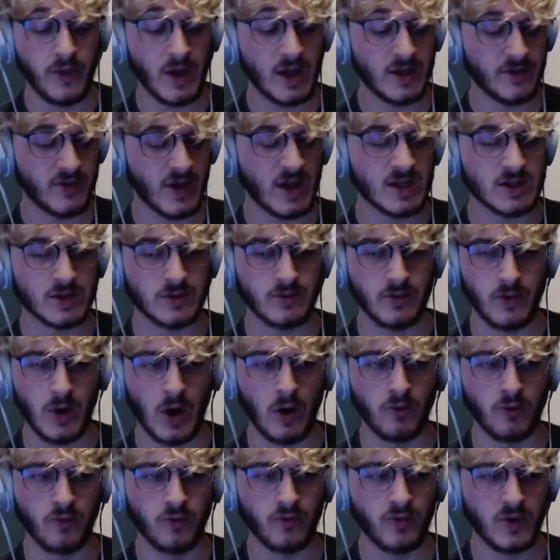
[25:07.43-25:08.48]
And that's
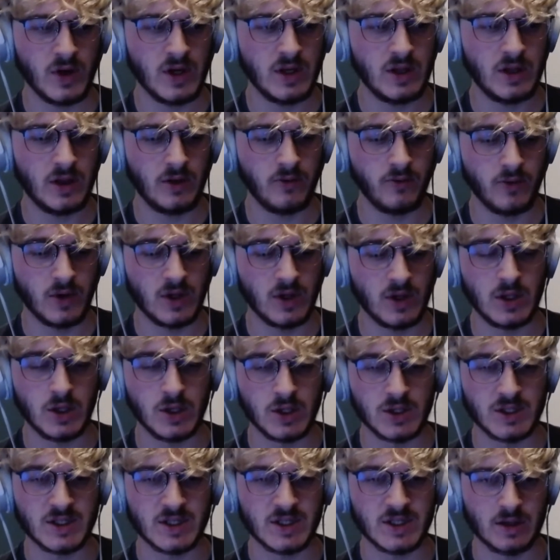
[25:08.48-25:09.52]
a really, really
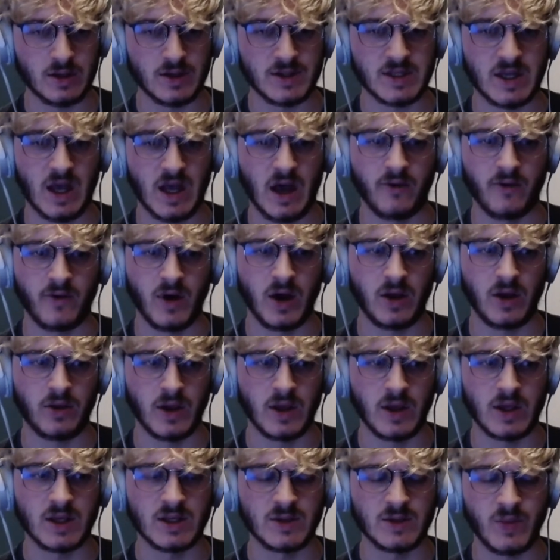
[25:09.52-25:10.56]
good skill to have, I
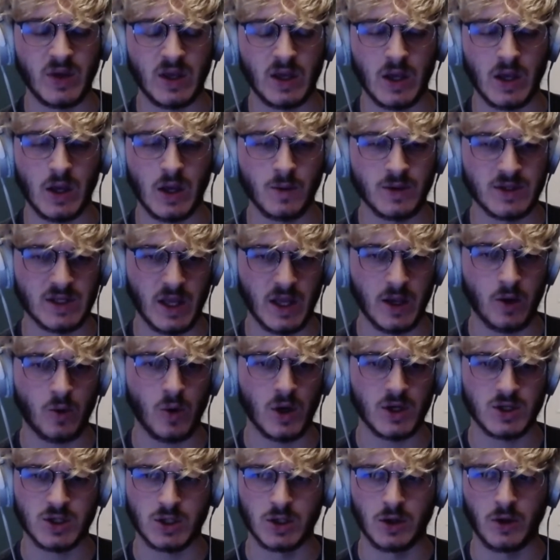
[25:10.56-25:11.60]
think, is being able to like
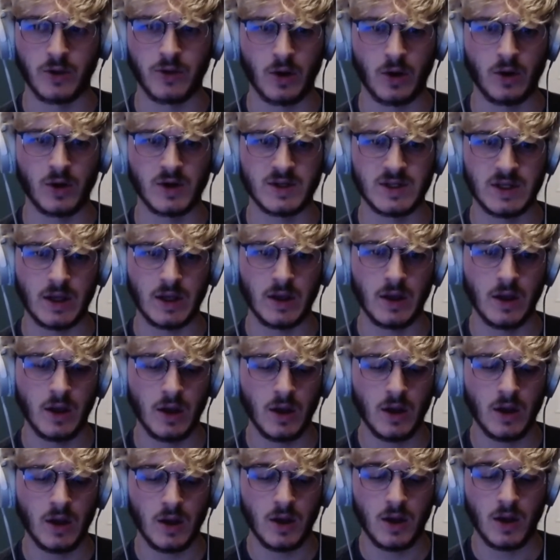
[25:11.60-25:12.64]
question authority,
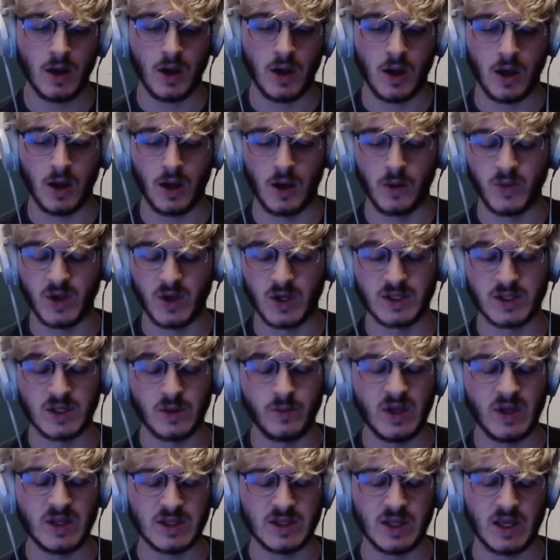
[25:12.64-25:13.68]
because
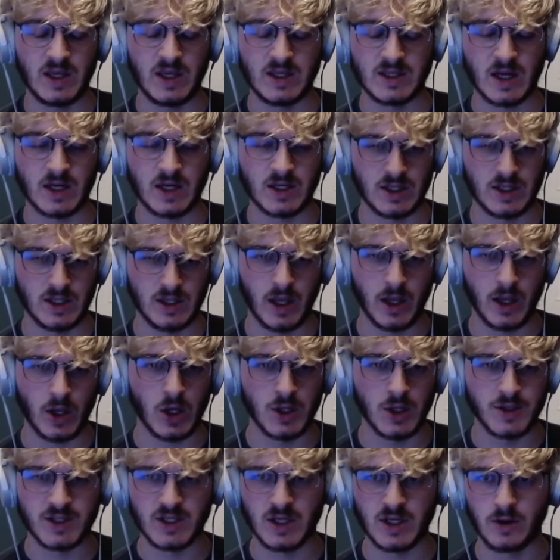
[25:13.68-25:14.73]
it means that he's actually like
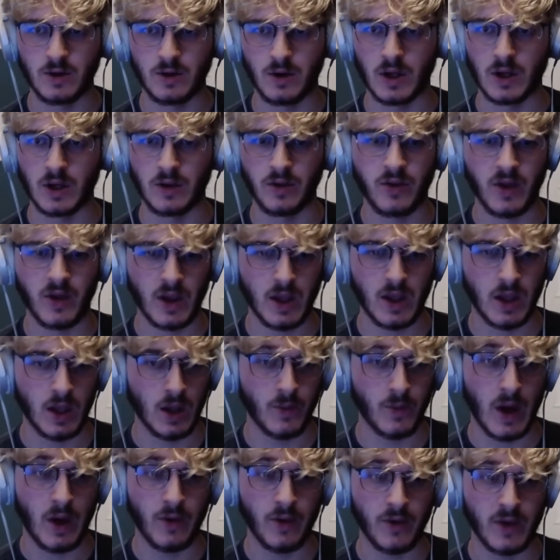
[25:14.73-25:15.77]
considering and thinking
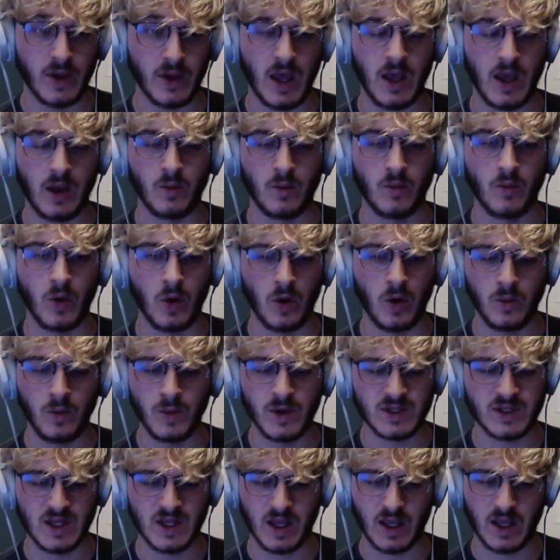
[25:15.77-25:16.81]
about the game
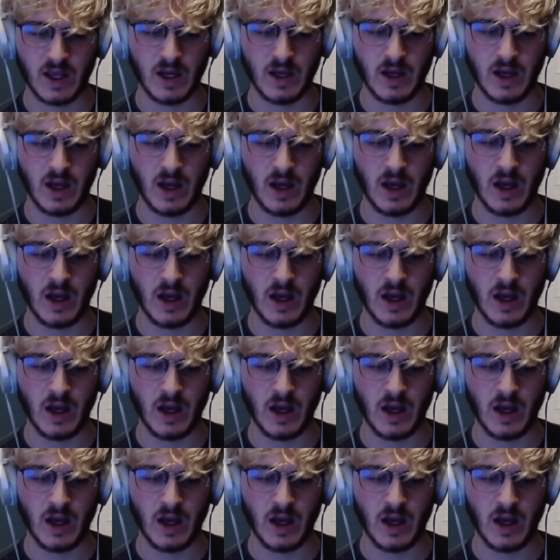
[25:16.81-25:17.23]
almost like